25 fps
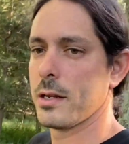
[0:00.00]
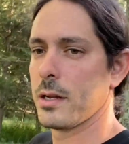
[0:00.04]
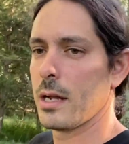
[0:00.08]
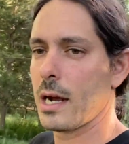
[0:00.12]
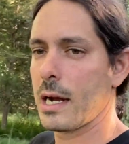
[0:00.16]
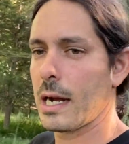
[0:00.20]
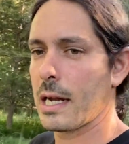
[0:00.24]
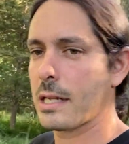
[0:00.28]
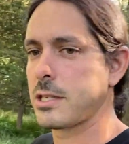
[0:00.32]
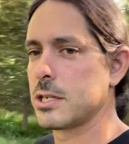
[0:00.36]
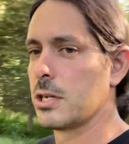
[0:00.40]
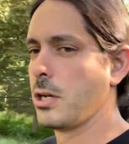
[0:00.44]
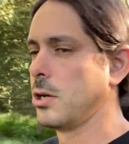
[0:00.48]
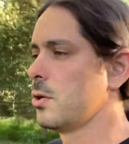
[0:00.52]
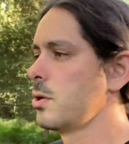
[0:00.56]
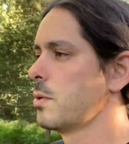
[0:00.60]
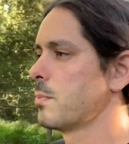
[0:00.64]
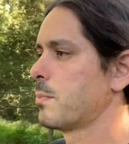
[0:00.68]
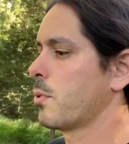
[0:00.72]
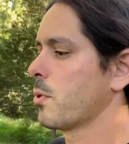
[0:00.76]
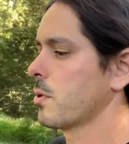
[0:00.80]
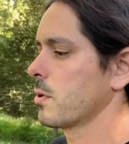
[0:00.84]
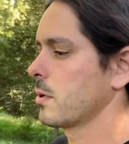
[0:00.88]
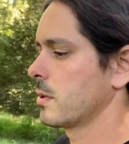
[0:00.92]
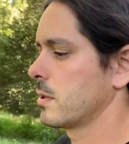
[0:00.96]
I got 2
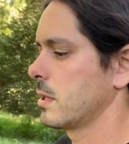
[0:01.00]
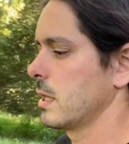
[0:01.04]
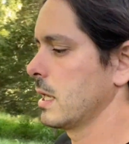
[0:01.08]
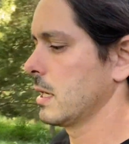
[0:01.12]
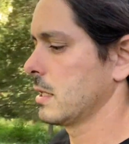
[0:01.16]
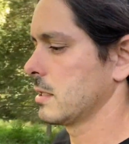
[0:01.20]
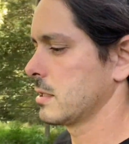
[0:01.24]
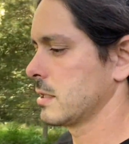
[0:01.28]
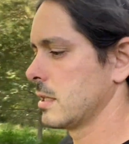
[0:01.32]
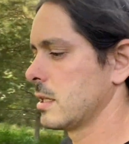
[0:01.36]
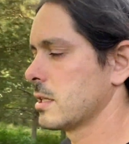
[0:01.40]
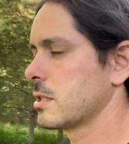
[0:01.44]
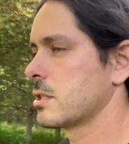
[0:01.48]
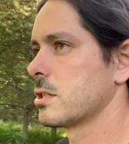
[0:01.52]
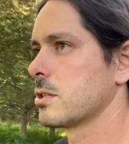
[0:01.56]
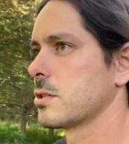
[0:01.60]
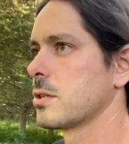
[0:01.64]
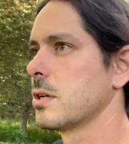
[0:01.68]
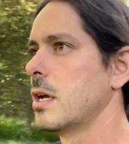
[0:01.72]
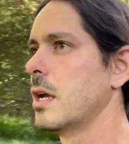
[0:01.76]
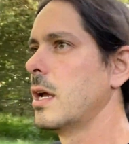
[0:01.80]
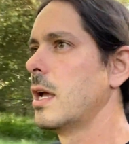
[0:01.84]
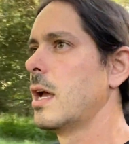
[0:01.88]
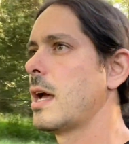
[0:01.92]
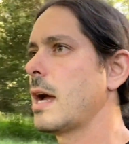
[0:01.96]
important things, and
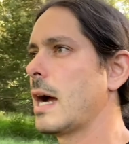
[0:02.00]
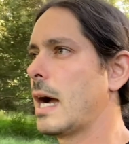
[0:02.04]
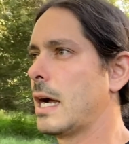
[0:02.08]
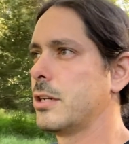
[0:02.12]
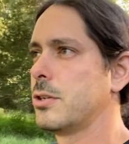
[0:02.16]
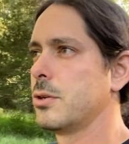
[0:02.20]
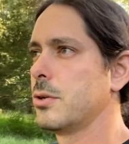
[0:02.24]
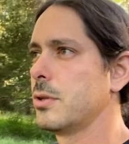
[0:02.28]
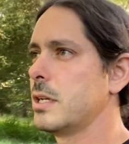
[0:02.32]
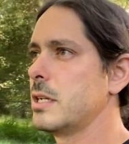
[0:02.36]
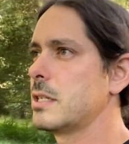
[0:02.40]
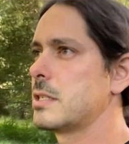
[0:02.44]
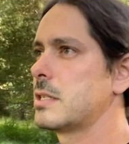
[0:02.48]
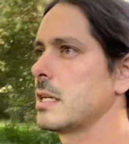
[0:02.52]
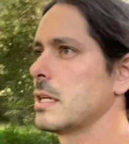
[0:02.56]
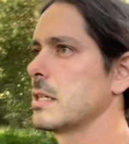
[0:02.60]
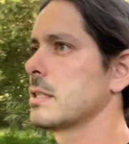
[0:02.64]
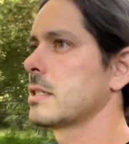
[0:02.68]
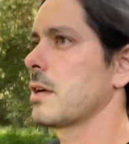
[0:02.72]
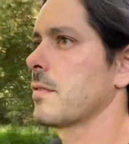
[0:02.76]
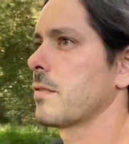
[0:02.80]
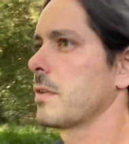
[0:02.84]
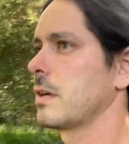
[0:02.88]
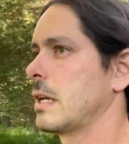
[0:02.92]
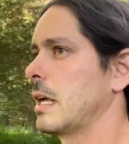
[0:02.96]
I do these
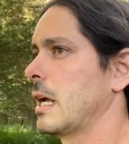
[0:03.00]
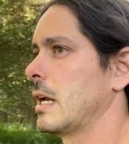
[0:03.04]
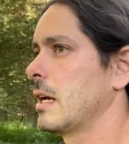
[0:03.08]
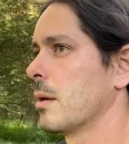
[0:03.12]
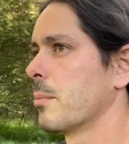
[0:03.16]
things every day.